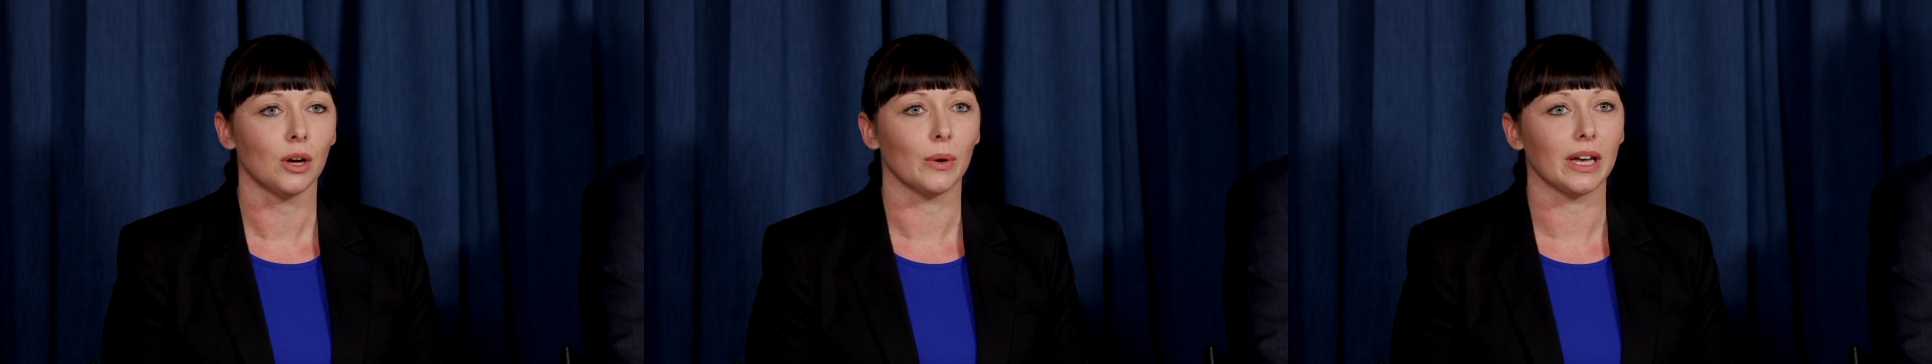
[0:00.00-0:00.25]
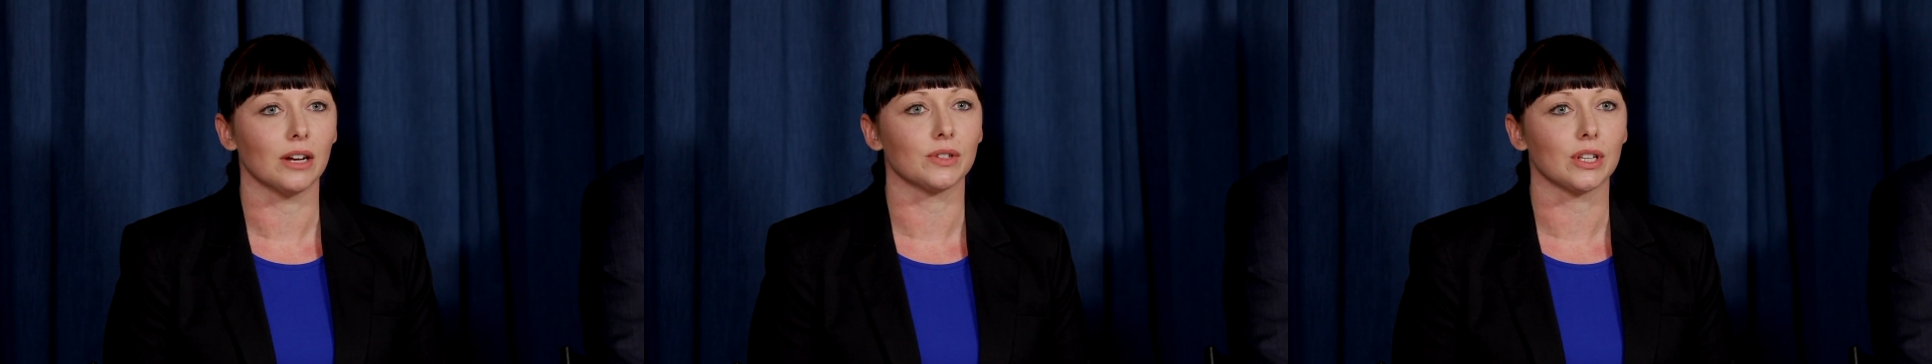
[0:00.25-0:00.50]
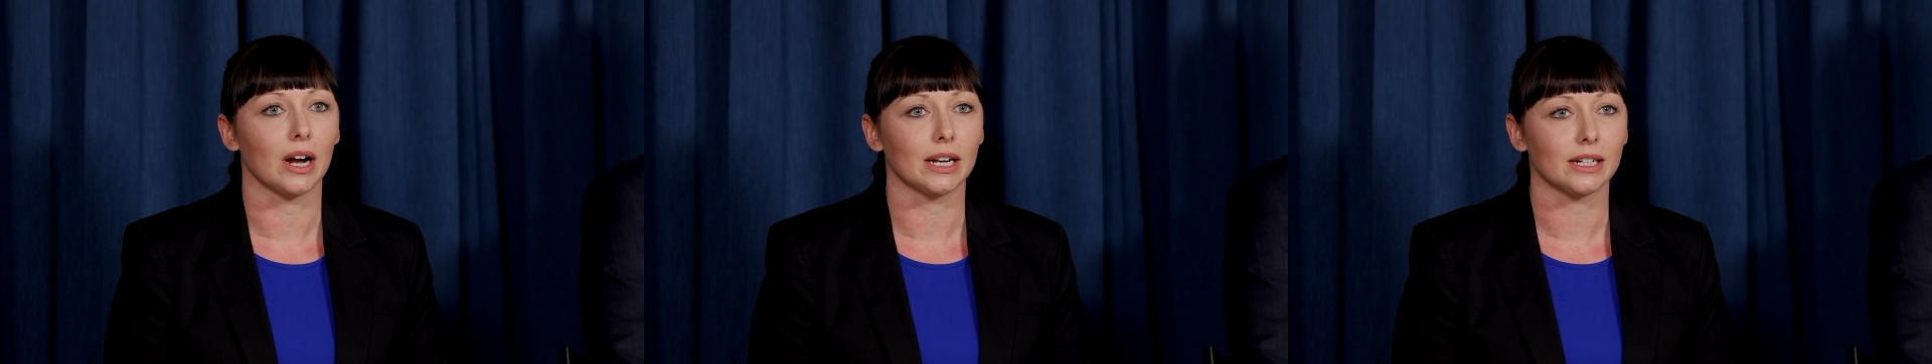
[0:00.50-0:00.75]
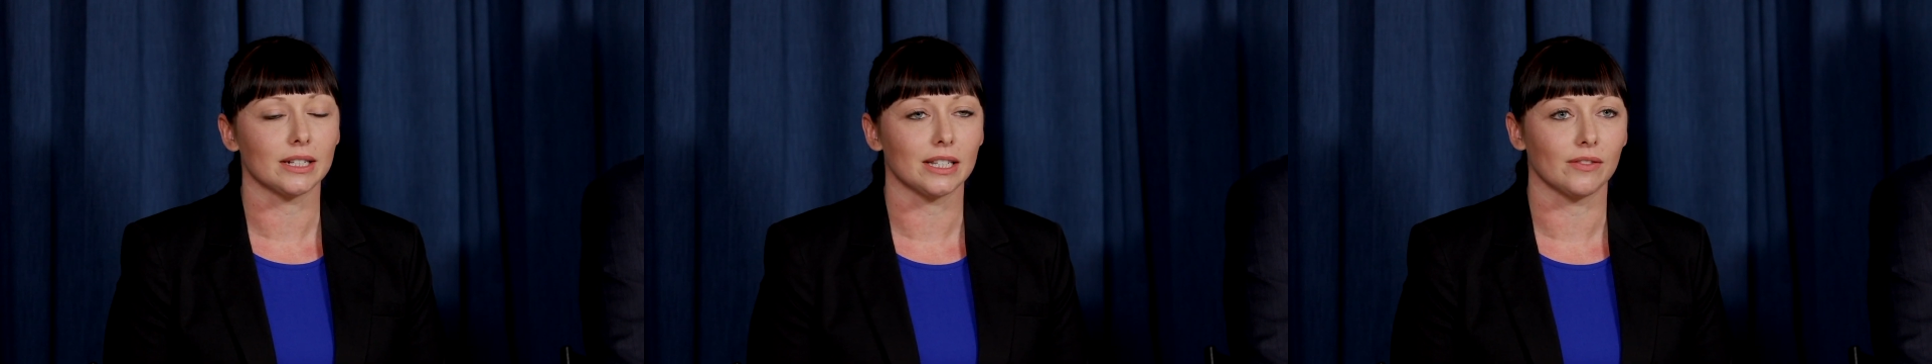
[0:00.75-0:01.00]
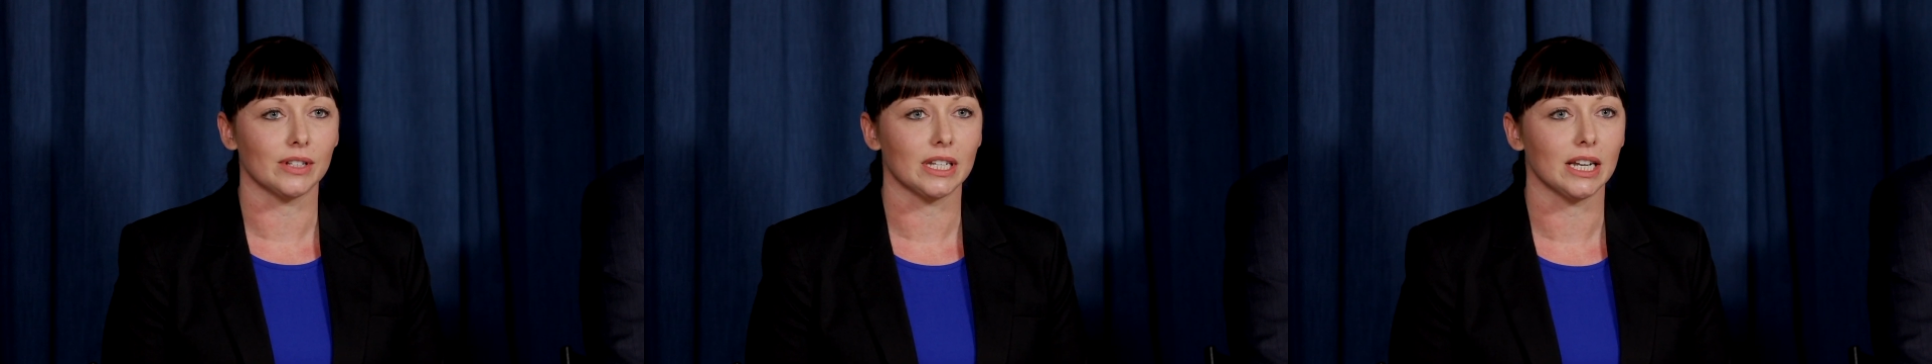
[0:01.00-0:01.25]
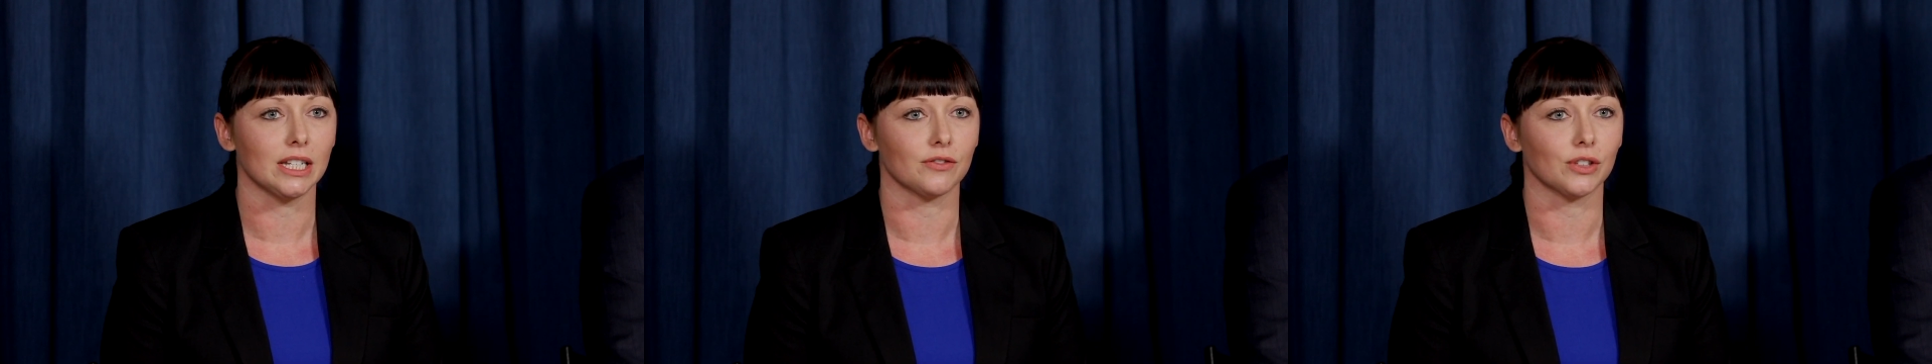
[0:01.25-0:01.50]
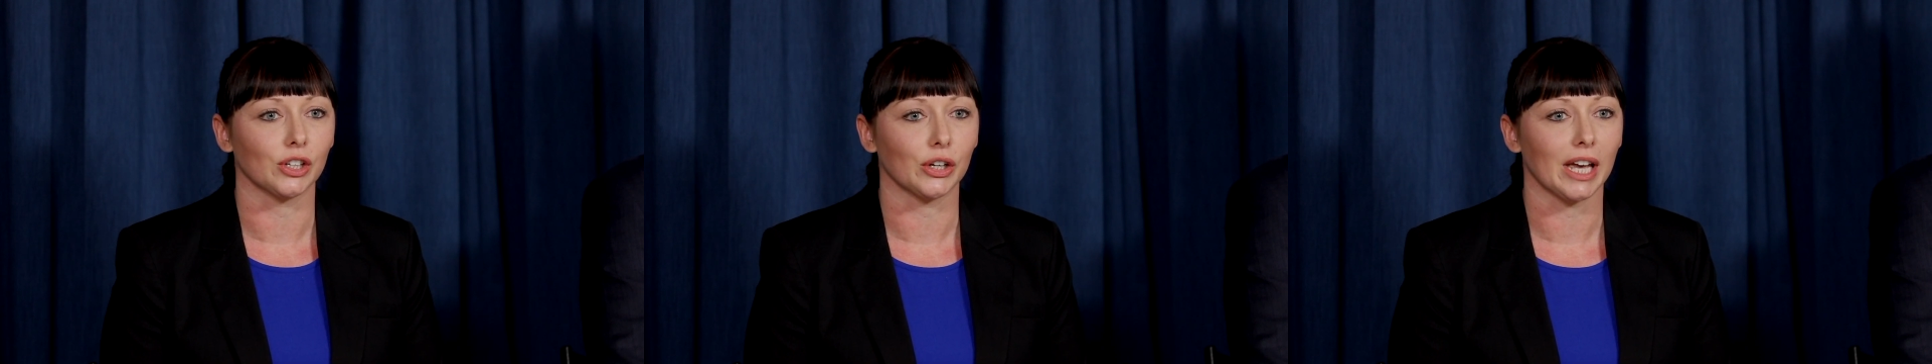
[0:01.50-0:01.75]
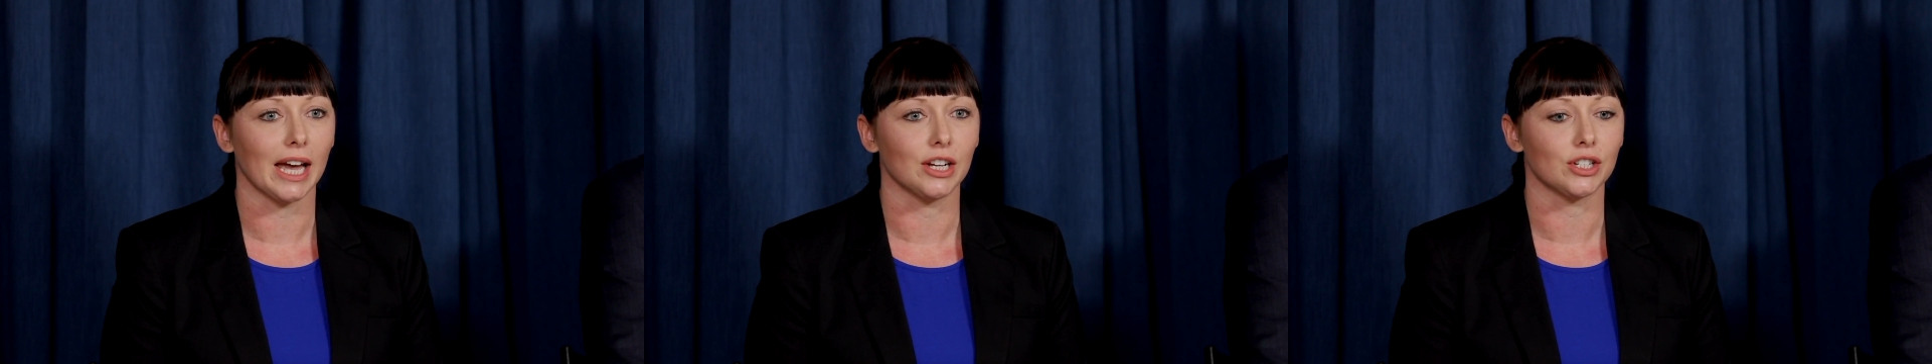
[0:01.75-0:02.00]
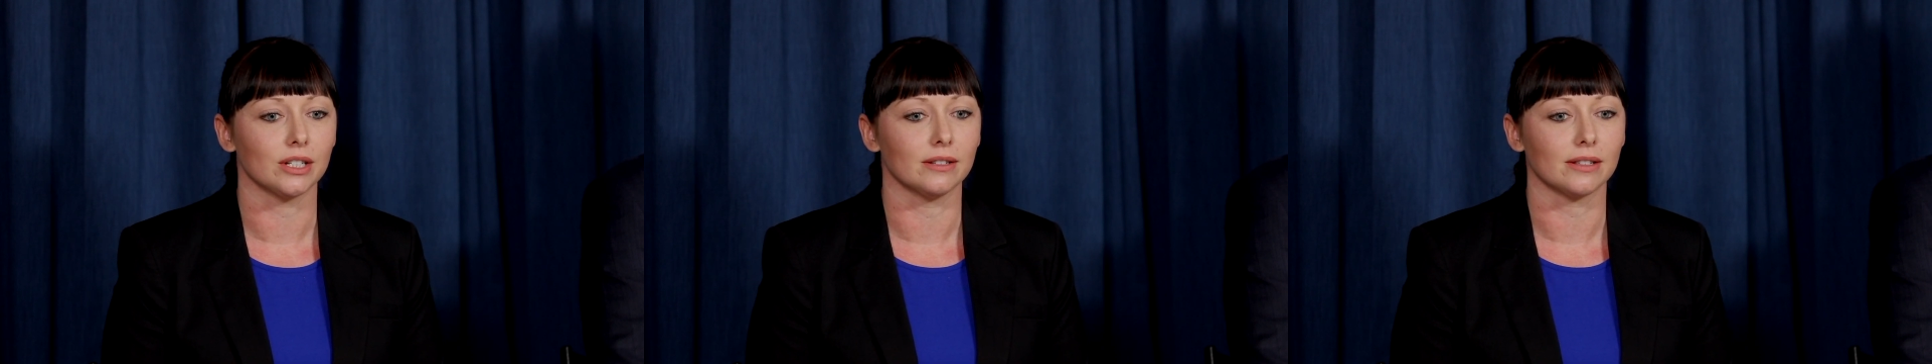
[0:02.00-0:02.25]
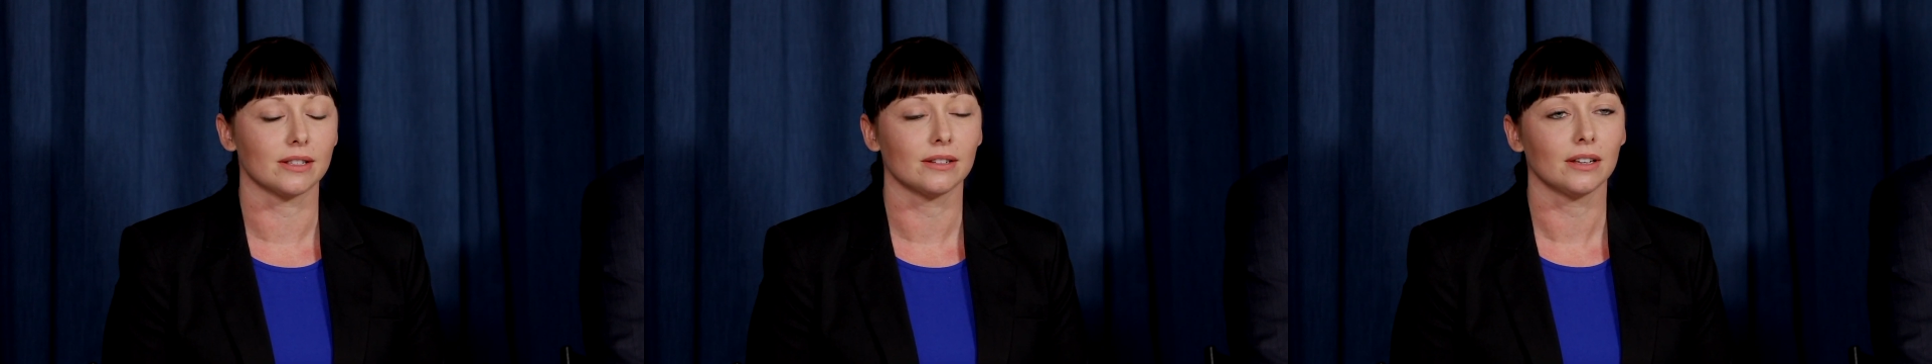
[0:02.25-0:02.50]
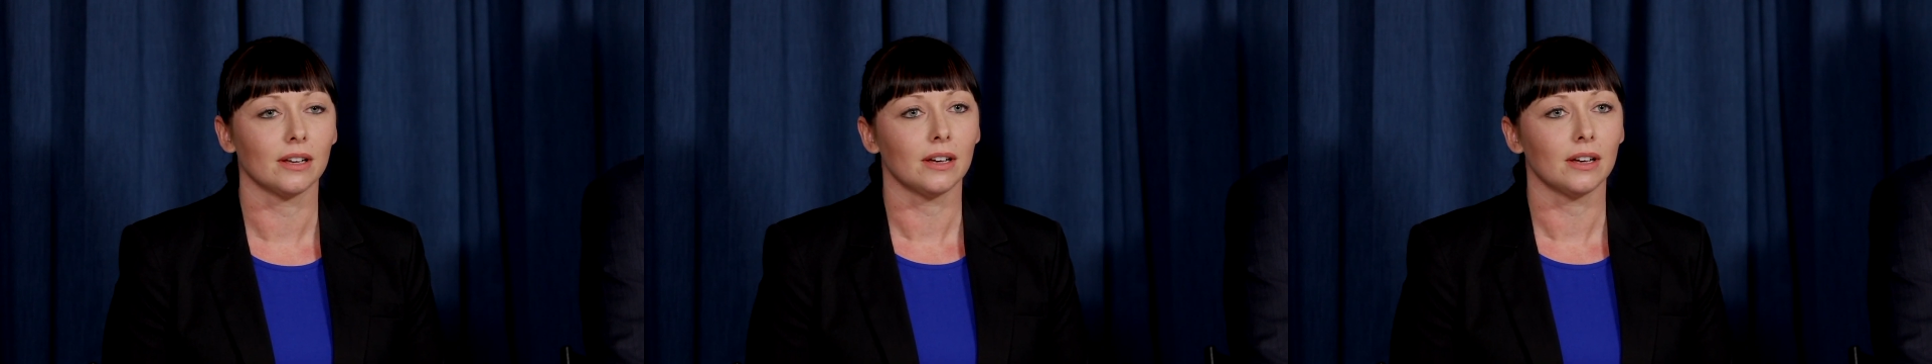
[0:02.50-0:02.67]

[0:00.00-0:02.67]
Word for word: where he resided at 17 different locations.